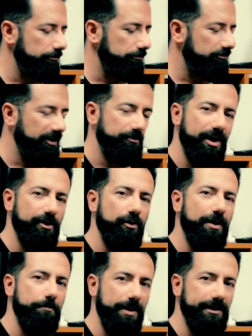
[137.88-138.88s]
vibrato
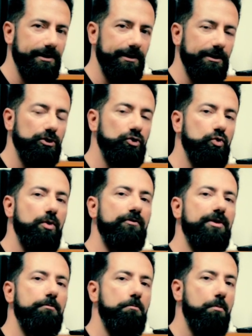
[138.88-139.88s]
and bending, 2 of
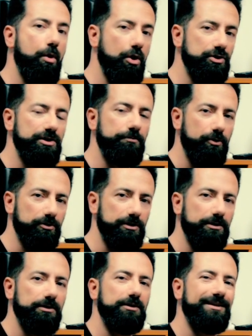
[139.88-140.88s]
the most
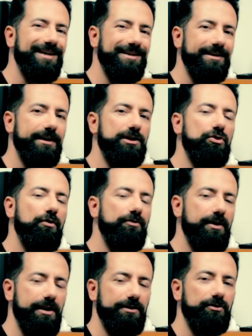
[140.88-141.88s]
important techniques of the
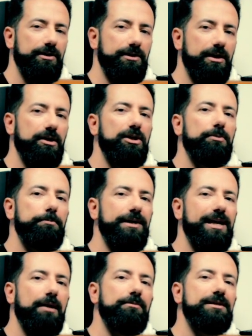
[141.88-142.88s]
electric guitar,
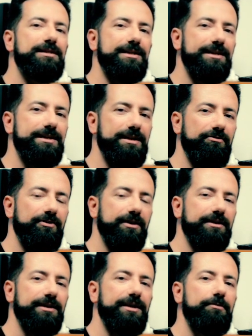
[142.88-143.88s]
become
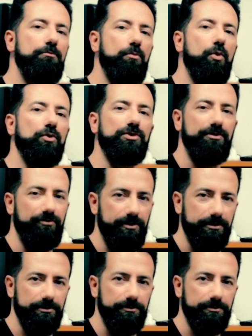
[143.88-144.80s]
significantly more different.